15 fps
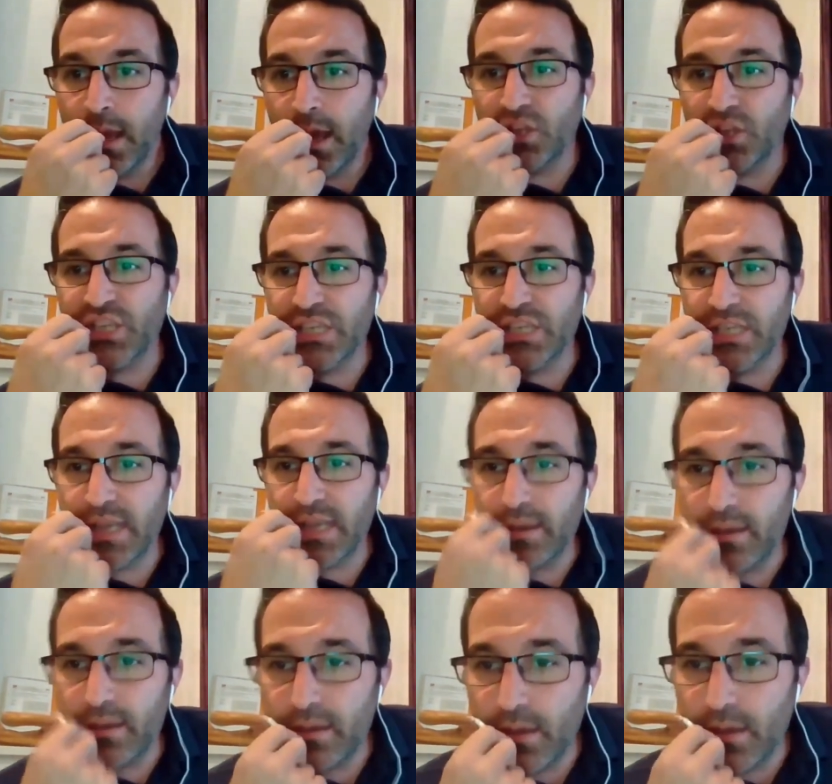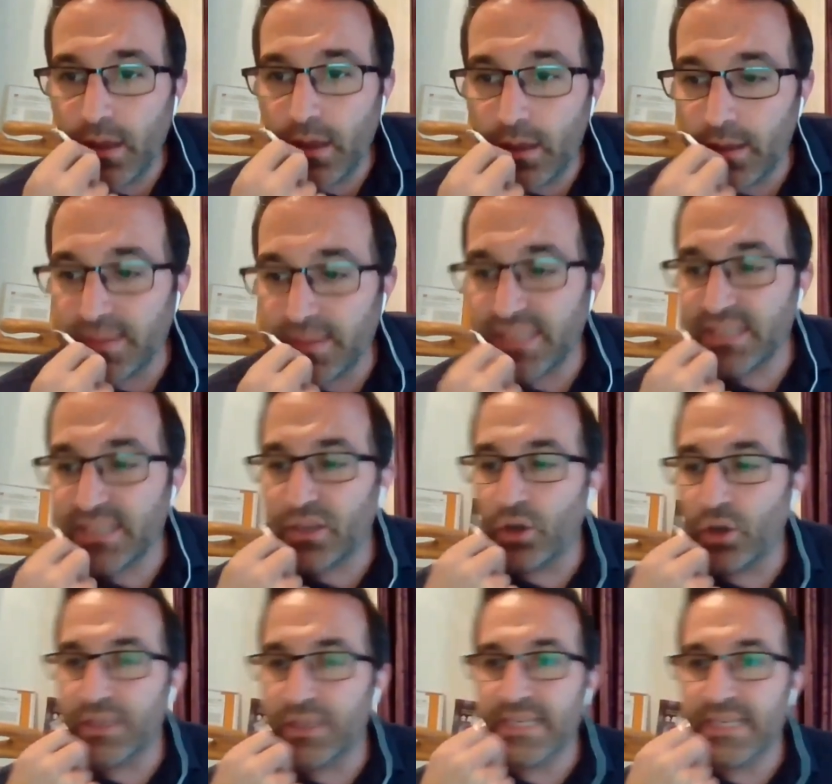Uh, she uh, is this the
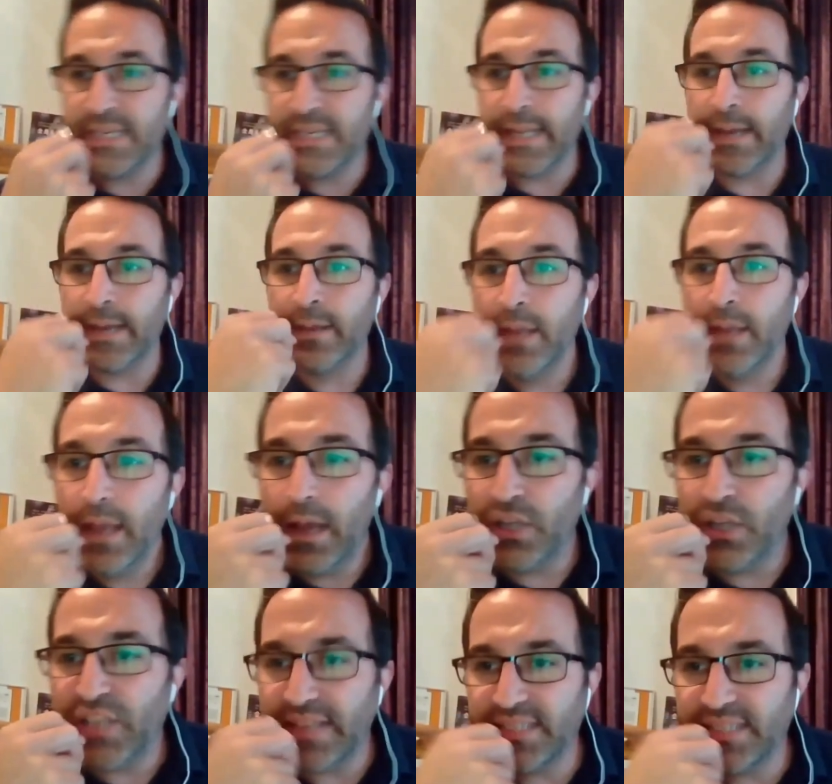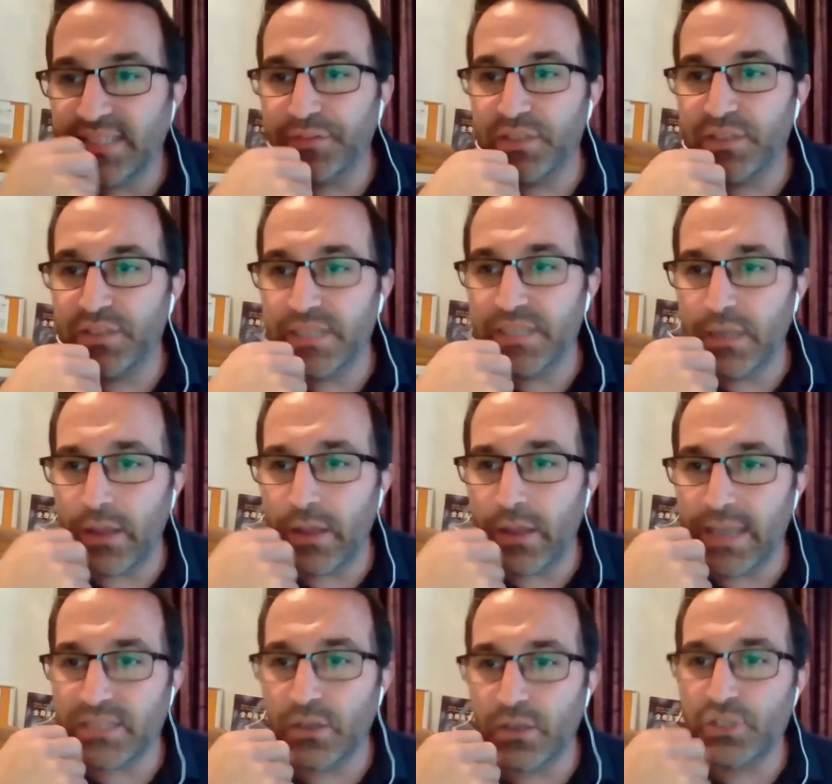coccydynia? Uh, she had stiffness in her
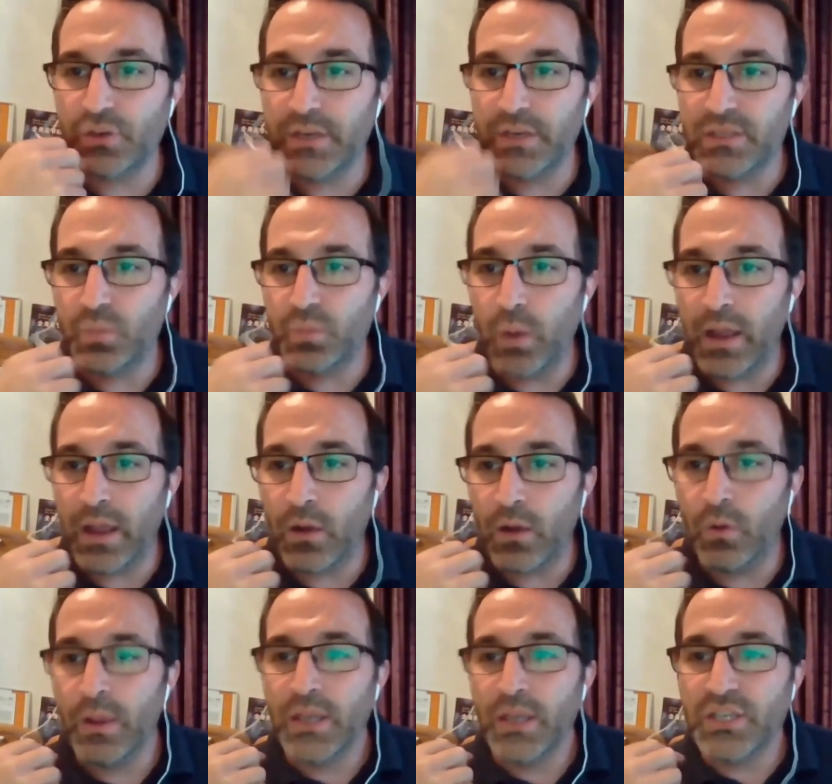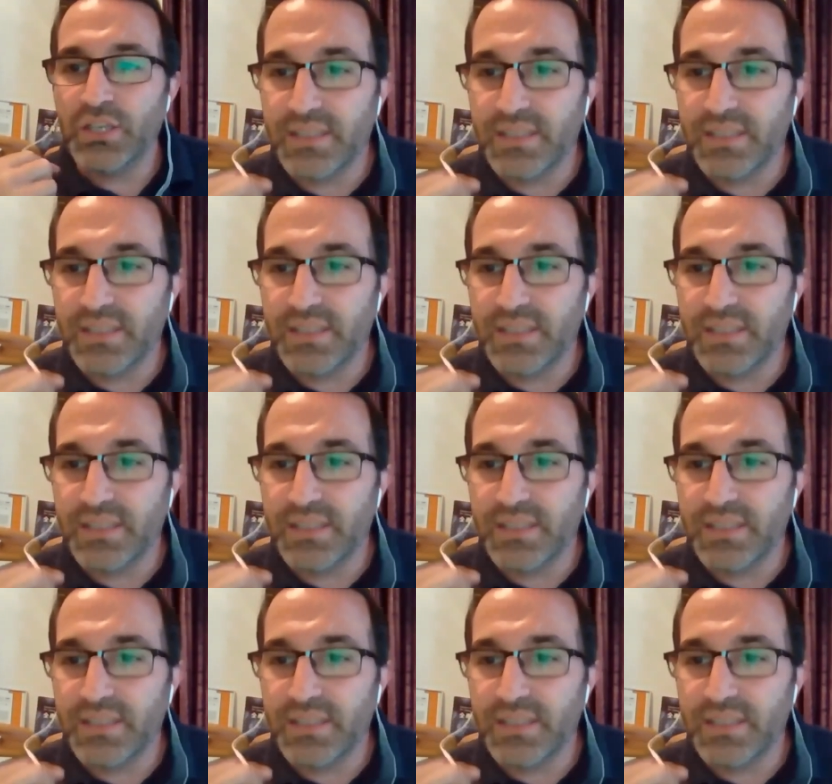SI joint as well. She